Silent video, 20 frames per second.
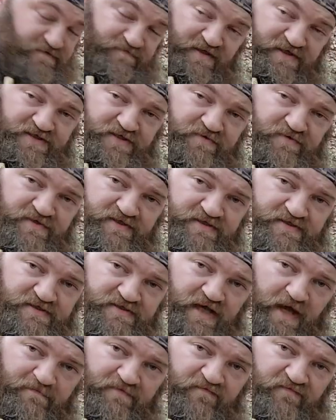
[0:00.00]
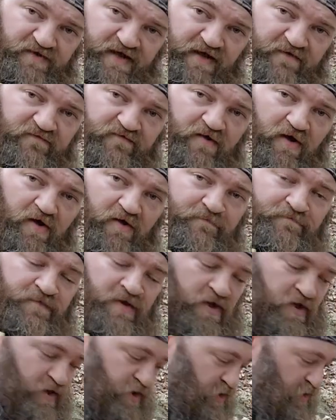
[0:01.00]
especially with a type of deadfall,
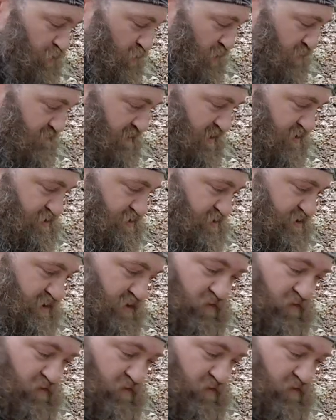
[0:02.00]
you want to make sure